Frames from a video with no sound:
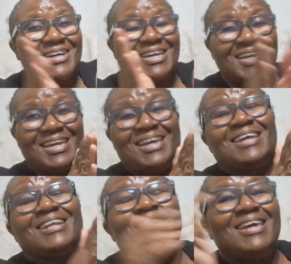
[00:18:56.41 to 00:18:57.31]

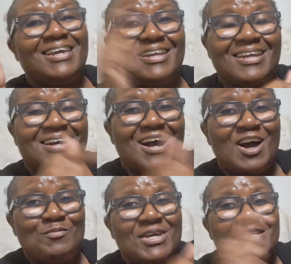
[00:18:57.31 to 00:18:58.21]
Again, in the
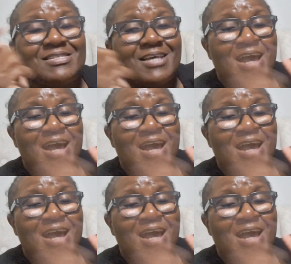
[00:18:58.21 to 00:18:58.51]
comments,